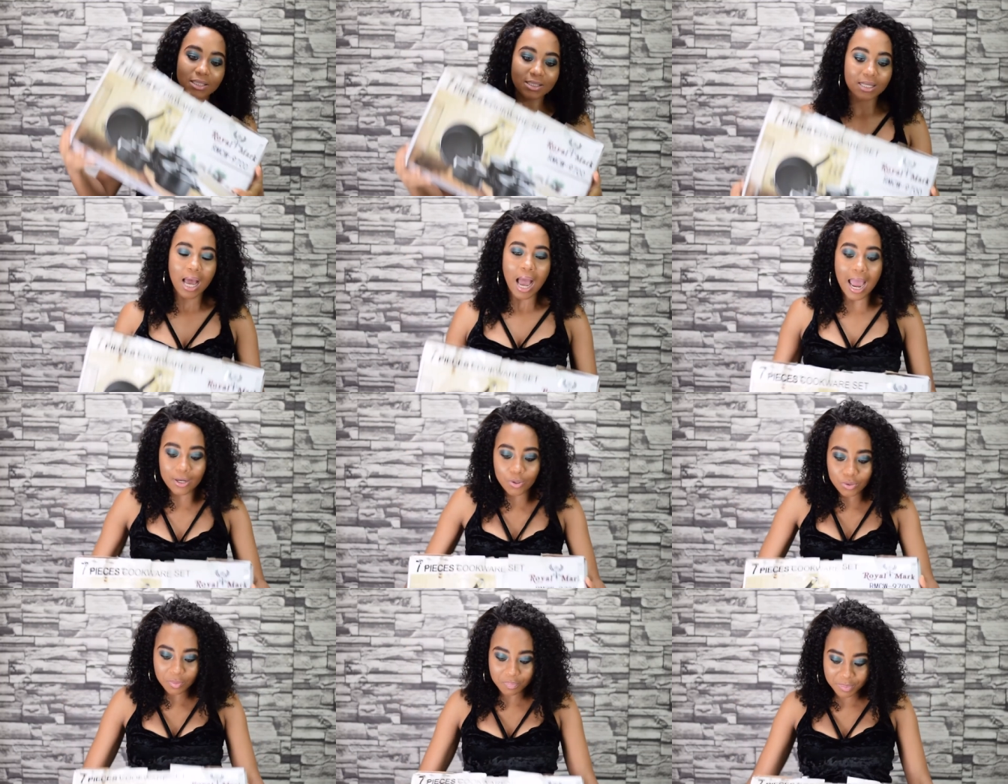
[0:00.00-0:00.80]
this. I
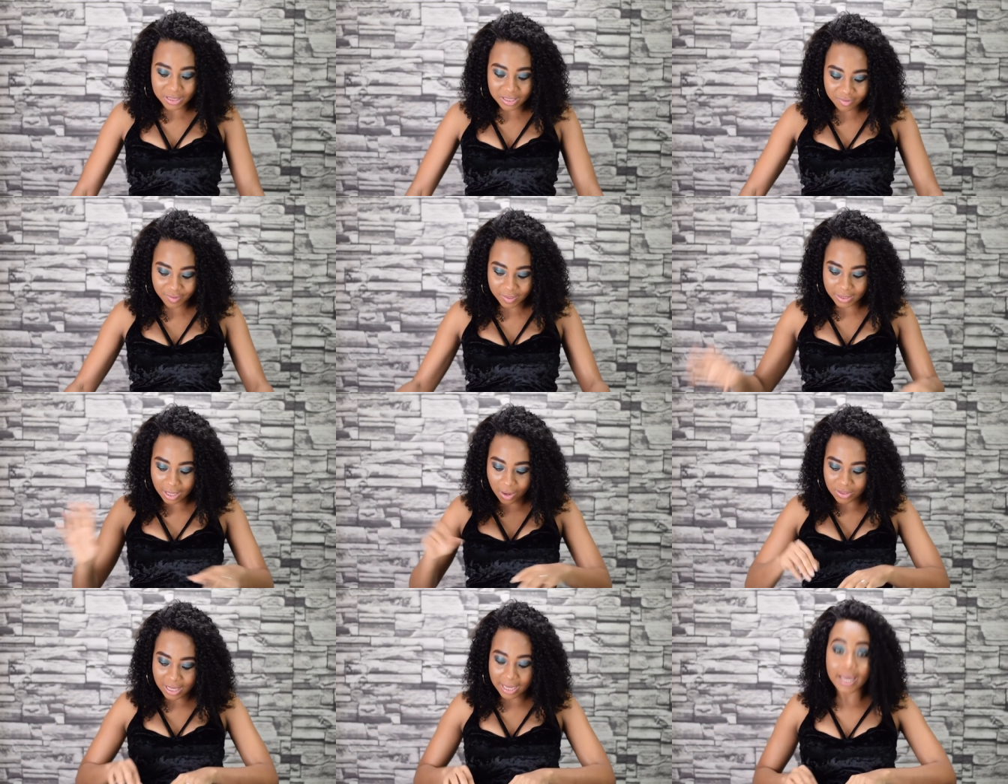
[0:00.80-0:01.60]
couldn't believe it.
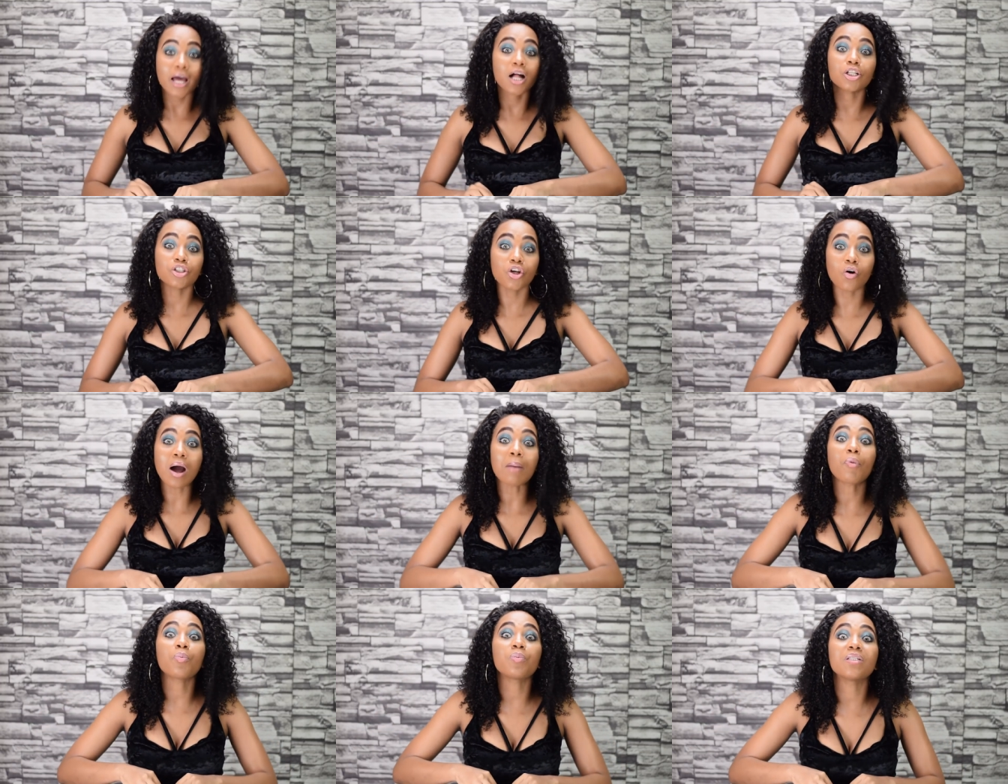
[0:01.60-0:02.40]
I was like, hell no,
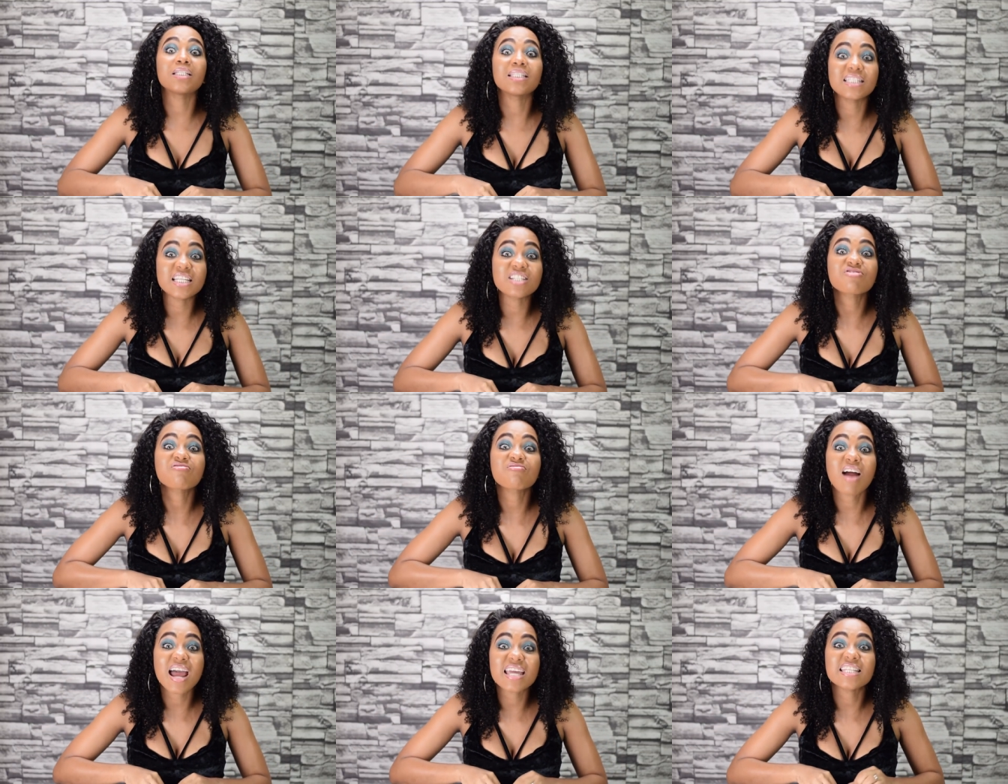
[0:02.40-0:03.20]
I'm opening this
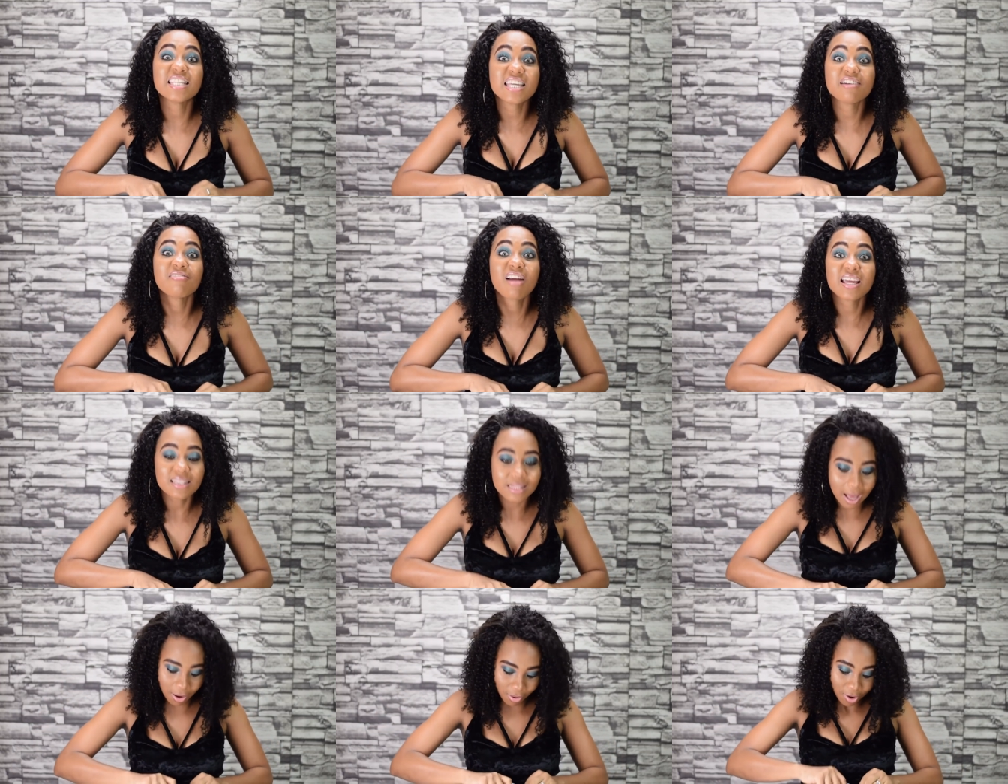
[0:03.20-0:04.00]
right here,
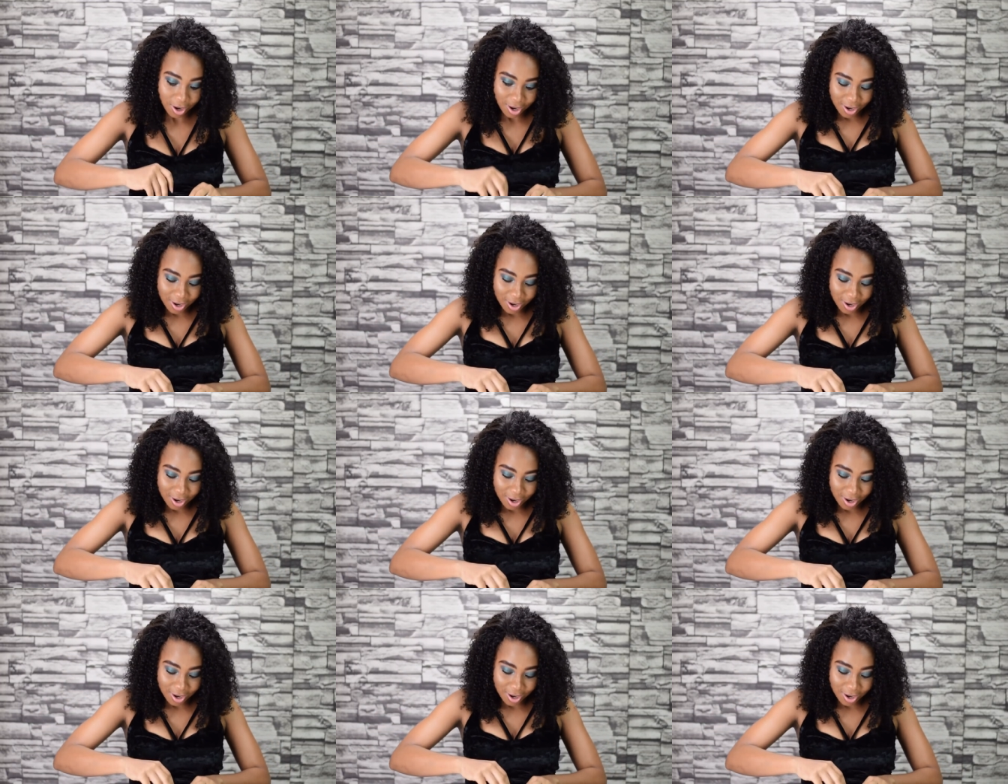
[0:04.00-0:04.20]
right now.